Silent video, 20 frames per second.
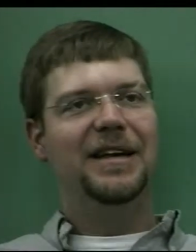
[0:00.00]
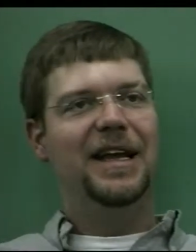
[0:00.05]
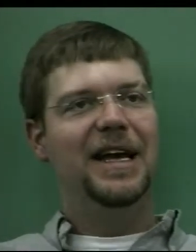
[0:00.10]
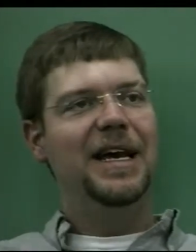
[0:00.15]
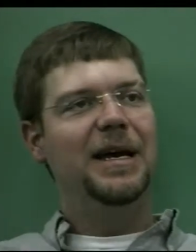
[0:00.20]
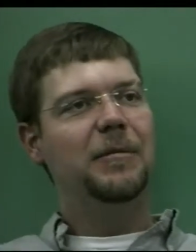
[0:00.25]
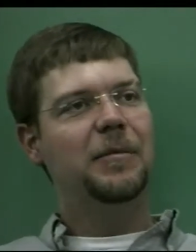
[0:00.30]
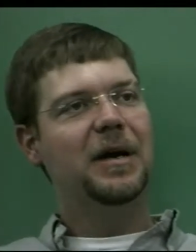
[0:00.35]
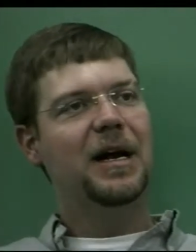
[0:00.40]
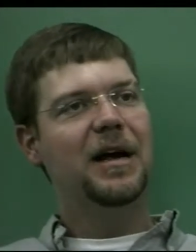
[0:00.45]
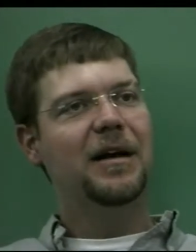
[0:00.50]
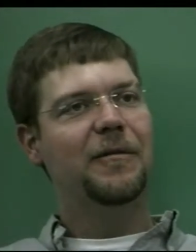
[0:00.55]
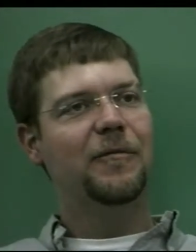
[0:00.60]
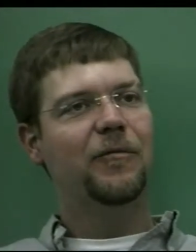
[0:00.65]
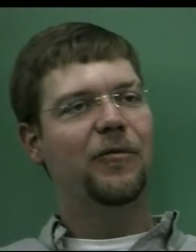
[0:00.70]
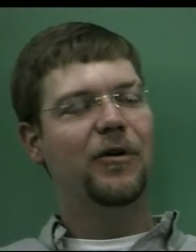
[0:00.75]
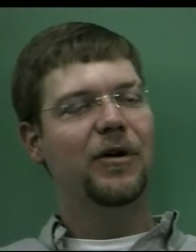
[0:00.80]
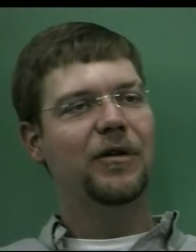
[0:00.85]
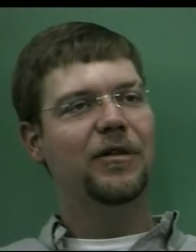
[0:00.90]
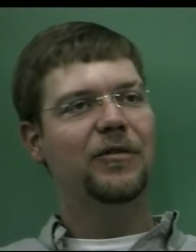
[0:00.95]
name kind of
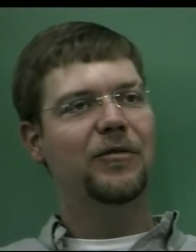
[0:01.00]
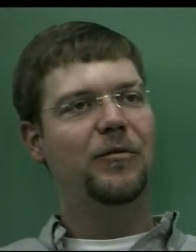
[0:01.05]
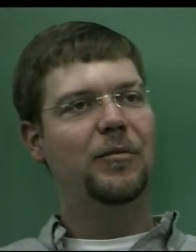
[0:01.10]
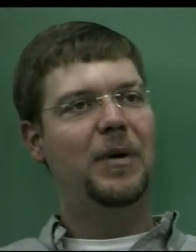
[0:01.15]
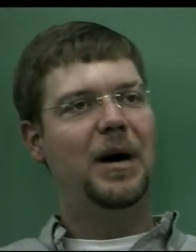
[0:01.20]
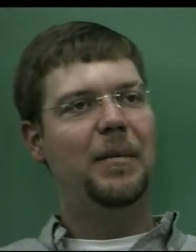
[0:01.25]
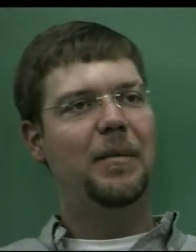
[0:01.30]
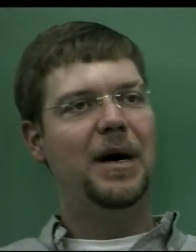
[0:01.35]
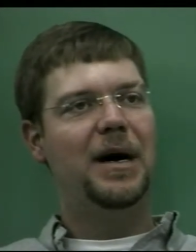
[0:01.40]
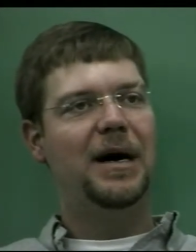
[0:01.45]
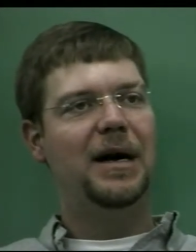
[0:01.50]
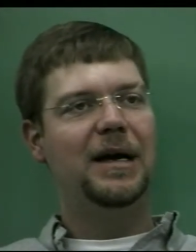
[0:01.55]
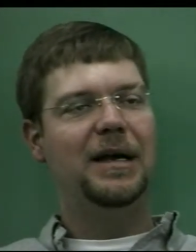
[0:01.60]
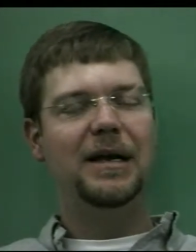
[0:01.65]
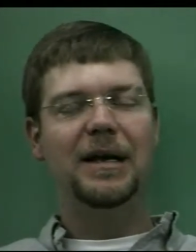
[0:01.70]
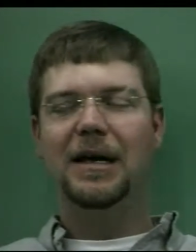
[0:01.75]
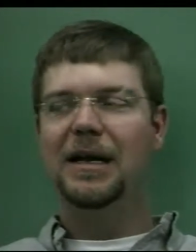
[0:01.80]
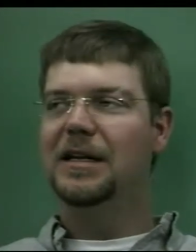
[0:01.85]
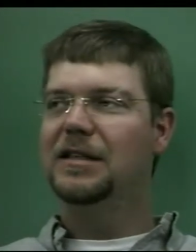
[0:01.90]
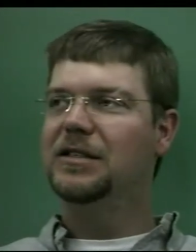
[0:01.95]
rung through my mind,
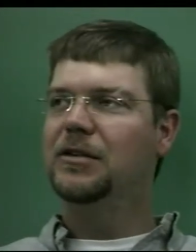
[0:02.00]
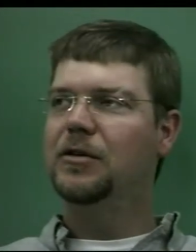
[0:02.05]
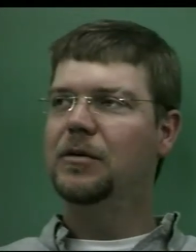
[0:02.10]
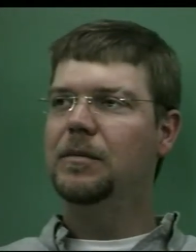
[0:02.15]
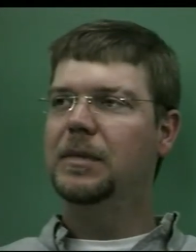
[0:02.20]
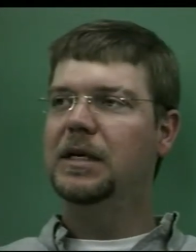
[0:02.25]
and I told